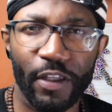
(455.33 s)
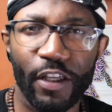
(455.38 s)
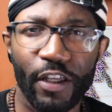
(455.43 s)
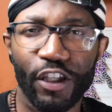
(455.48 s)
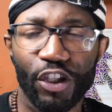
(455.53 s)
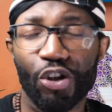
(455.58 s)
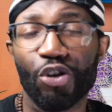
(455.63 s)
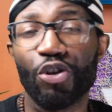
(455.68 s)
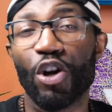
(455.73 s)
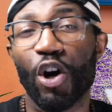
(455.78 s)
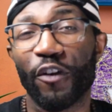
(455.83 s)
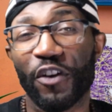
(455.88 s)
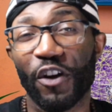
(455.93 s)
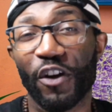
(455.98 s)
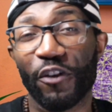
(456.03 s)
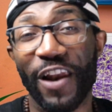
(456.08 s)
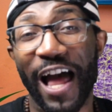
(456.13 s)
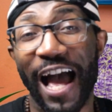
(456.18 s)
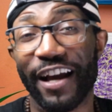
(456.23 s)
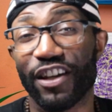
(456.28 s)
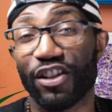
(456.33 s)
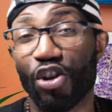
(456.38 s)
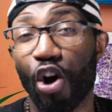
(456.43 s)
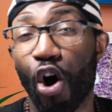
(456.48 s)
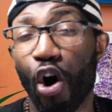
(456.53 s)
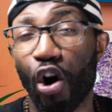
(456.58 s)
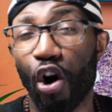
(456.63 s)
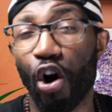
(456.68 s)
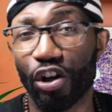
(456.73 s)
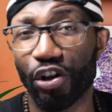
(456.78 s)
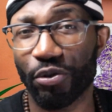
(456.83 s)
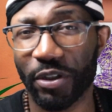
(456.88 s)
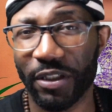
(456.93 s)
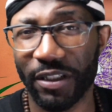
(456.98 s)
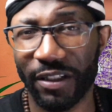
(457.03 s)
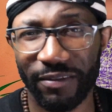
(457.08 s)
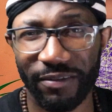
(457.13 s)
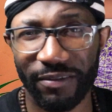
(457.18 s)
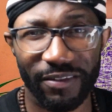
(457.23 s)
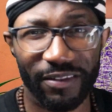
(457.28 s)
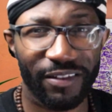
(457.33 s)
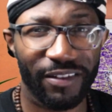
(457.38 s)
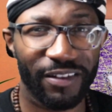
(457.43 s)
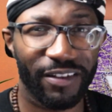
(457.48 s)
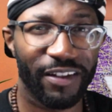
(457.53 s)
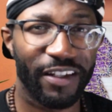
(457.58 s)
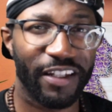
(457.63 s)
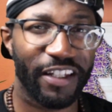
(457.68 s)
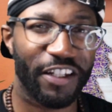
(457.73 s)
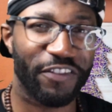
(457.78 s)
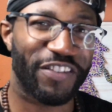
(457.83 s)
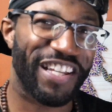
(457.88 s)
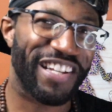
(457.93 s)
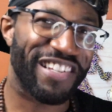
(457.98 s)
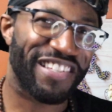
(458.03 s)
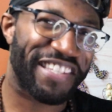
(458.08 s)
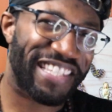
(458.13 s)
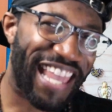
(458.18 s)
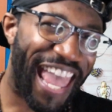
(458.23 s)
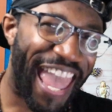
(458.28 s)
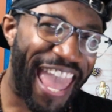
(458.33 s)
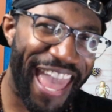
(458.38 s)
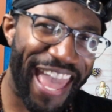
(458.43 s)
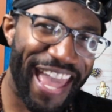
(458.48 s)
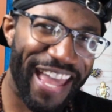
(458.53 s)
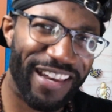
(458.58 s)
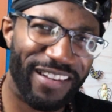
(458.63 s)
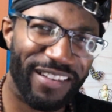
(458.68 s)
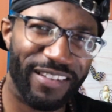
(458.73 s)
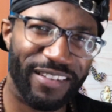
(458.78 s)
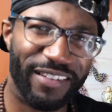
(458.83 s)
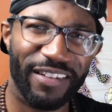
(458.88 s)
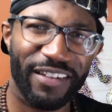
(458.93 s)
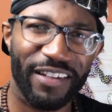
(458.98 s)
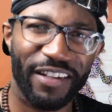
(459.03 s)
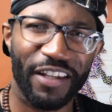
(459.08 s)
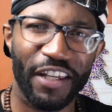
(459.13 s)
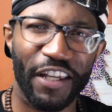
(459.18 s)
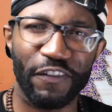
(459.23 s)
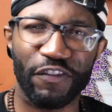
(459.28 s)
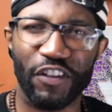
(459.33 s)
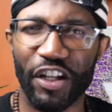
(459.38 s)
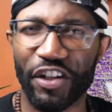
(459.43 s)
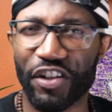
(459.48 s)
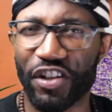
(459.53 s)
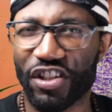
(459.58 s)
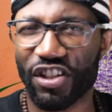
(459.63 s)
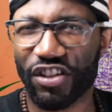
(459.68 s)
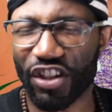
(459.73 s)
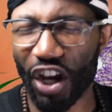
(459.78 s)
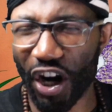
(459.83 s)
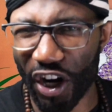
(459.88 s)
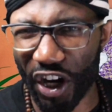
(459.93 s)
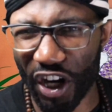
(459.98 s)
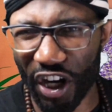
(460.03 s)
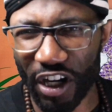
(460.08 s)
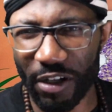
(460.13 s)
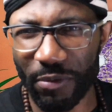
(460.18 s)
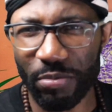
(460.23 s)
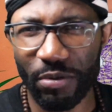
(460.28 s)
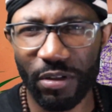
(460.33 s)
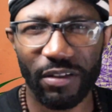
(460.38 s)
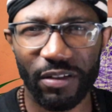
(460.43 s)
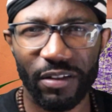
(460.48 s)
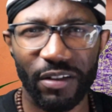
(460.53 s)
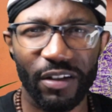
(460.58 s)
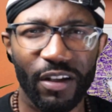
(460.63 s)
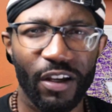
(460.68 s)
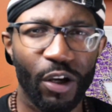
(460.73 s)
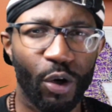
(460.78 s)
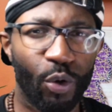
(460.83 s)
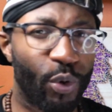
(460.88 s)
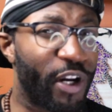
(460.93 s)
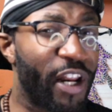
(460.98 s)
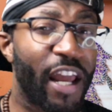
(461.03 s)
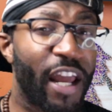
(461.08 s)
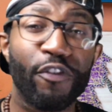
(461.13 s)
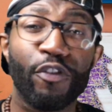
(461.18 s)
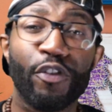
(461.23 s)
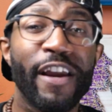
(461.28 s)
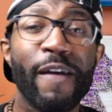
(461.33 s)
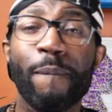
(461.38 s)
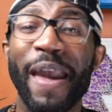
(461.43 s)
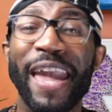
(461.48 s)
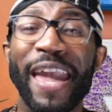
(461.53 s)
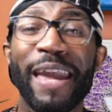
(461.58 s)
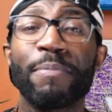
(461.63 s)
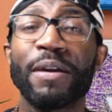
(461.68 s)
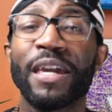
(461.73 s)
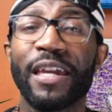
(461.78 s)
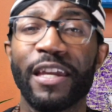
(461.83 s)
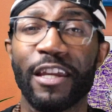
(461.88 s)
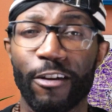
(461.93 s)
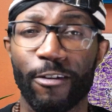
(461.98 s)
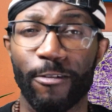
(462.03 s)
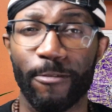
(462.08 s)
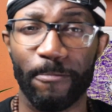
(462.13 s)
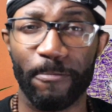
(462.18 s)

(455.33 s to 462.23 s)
you know if your flock is hungry, if they're sad, if they're disturbed, whatever it may be,